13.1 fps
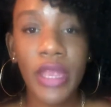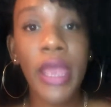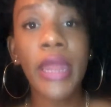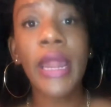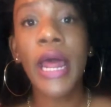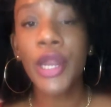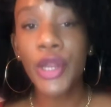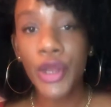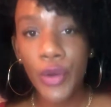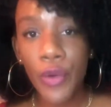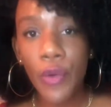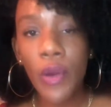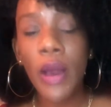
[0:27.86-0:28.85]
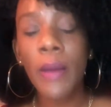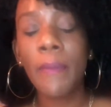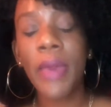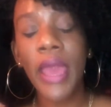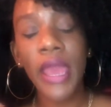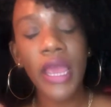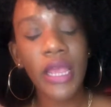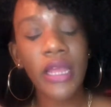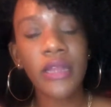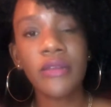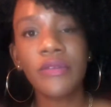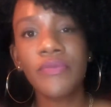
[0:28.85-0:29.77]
And I know pain.